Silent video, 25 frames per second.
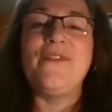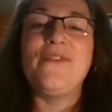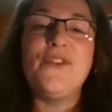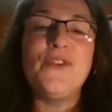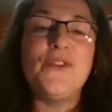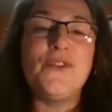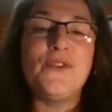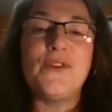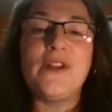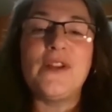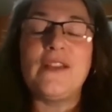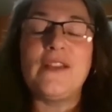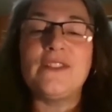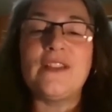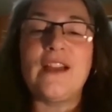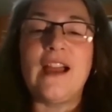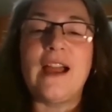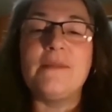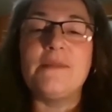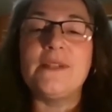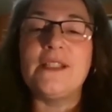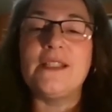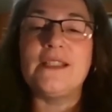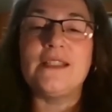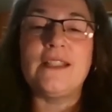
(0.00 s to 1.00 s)
And if you don't have
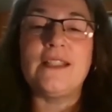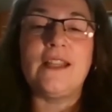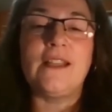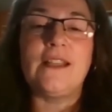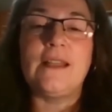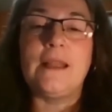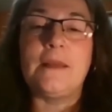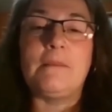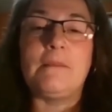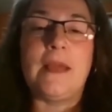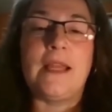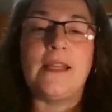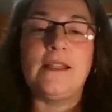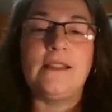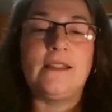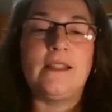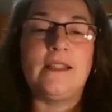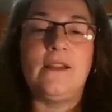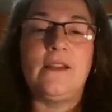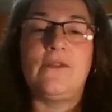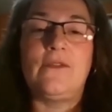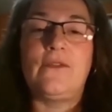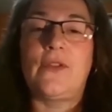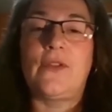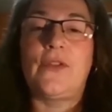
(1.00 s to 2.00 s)
time to sit and
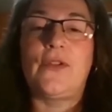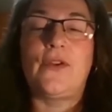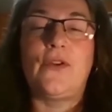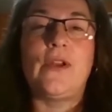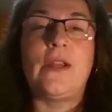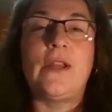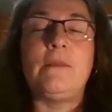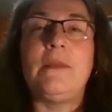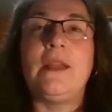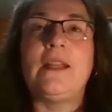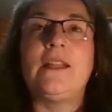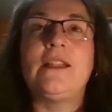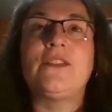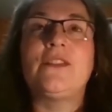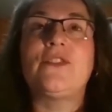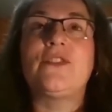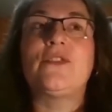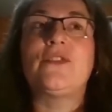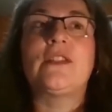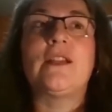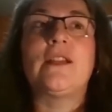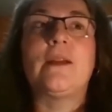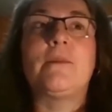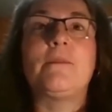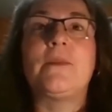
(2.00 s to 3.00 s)
meditate for 30
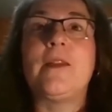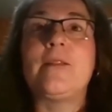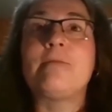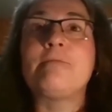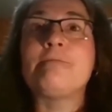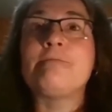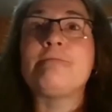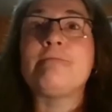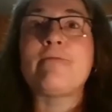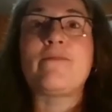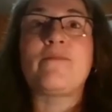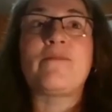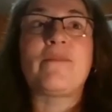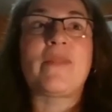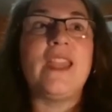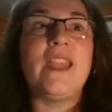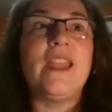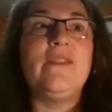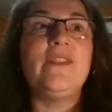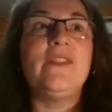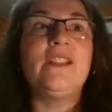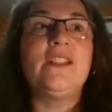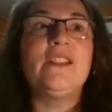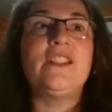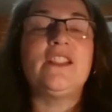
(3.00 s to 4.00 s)
minutes or something,
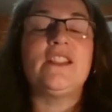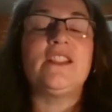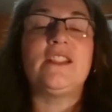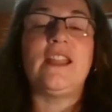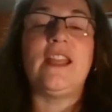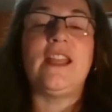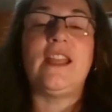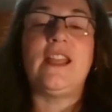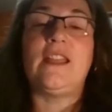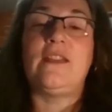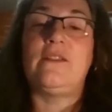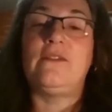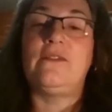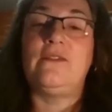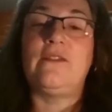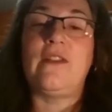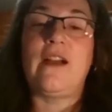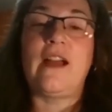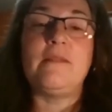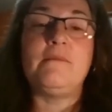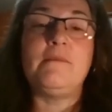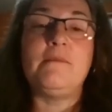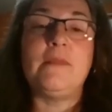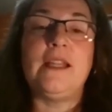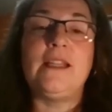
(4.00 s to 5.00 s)
even just taking
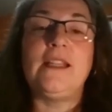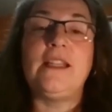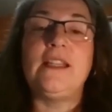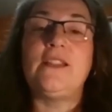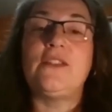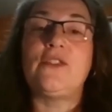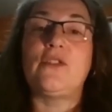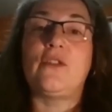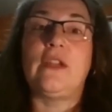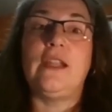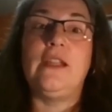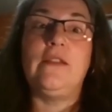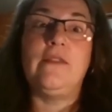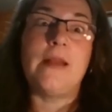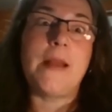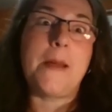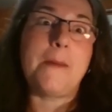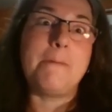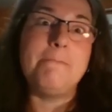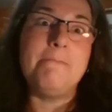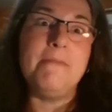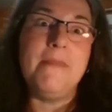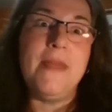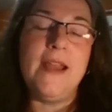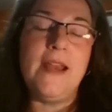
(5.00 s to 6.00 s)
5 minutes or even
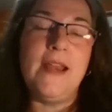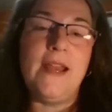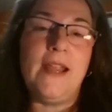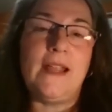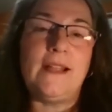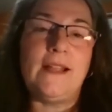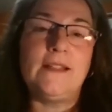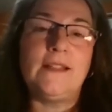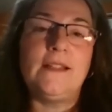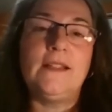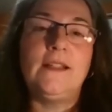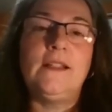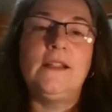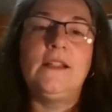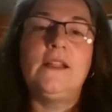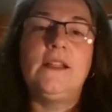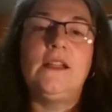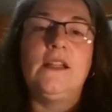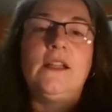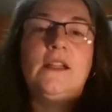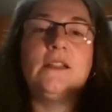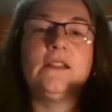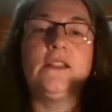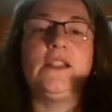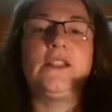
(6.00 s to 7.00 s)
a minute
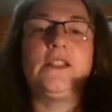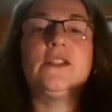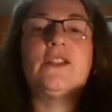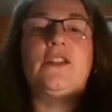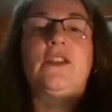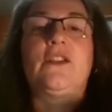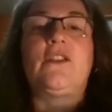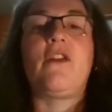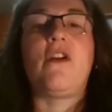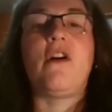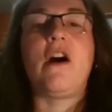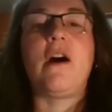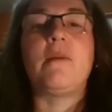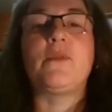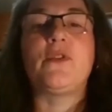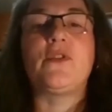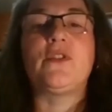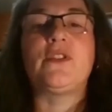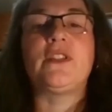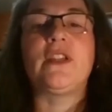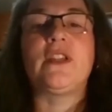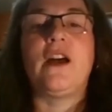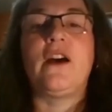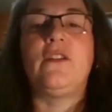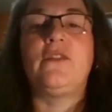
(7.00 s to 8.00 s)
just to calm
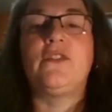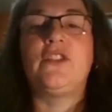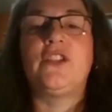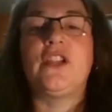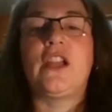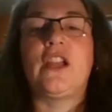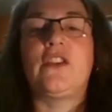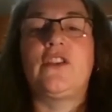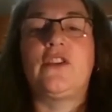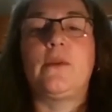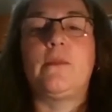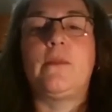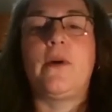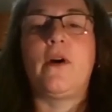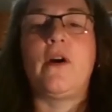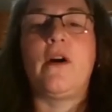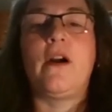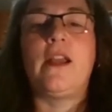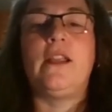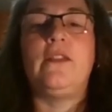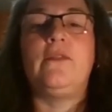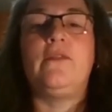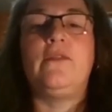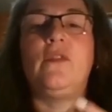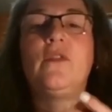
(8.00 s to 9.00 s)
yourself, check your
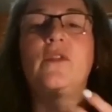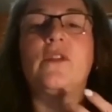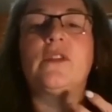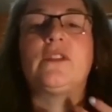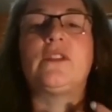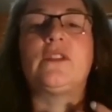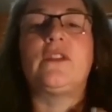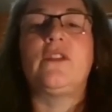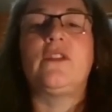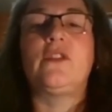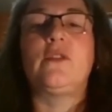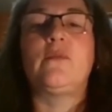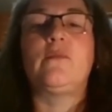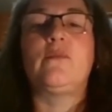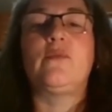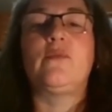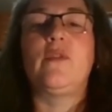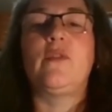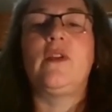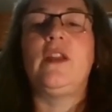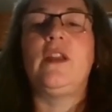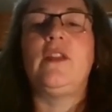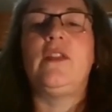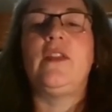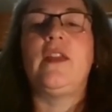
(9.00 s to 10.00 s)
body, focus on your
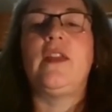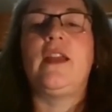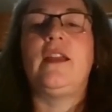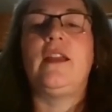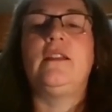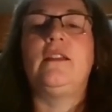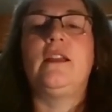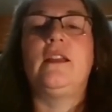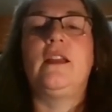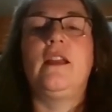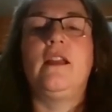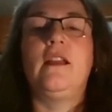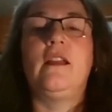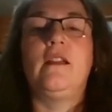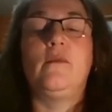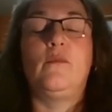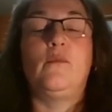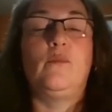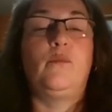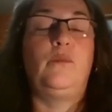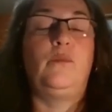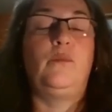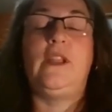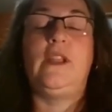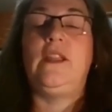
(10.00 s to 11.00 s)
breathing,
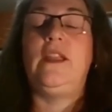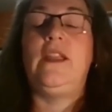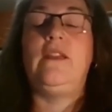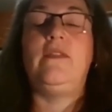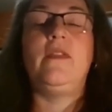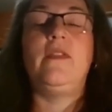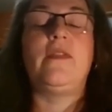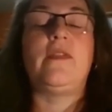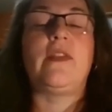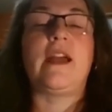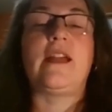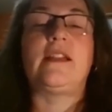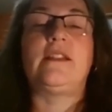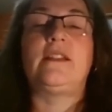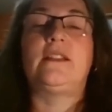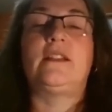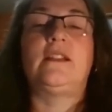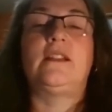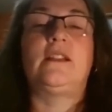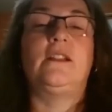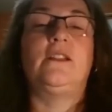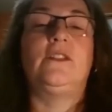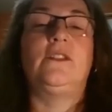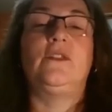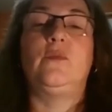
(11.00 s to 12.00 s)
even that
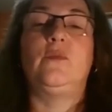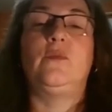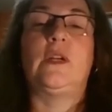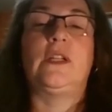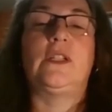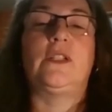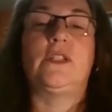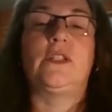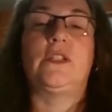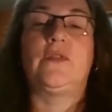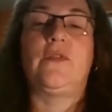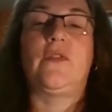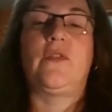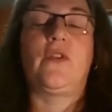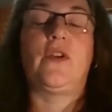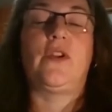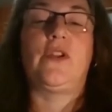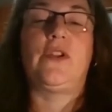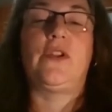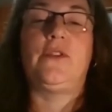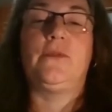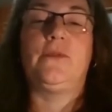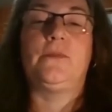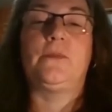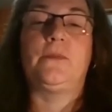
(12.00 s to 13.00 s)
is going to do wonders
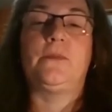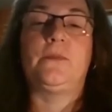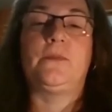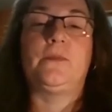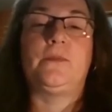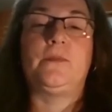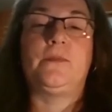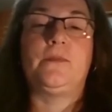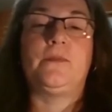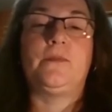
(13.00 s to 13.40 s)
for you.